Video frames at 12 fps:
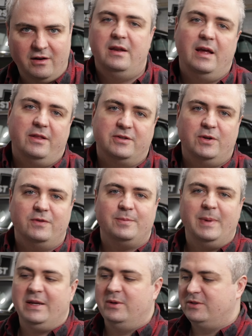Now the service
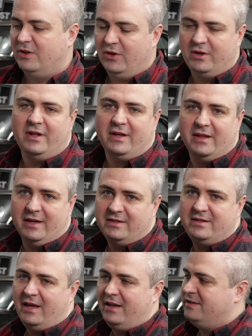manuals look like
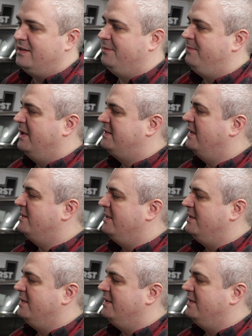this, and it's essentially